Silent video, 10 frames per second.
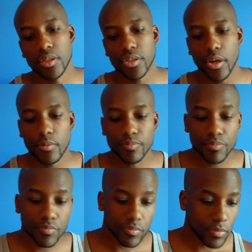So
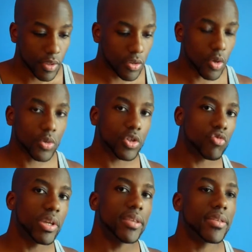those
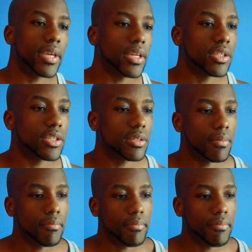three things